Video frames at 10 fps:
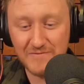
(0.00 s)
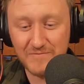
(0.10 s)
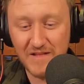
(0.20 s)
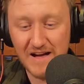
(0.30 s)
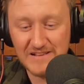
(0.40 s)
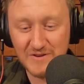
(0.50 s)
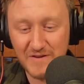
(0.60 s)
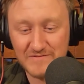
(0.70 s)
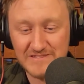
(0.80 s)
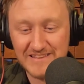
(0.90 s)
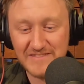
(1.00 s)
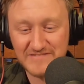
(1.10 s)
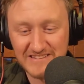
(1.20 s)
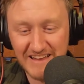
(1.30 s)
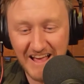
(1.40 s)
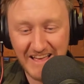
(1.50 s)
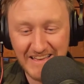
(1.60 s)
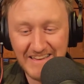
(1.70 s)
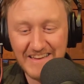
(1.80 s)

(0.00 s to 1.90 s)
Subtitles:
and flies off and saves the day.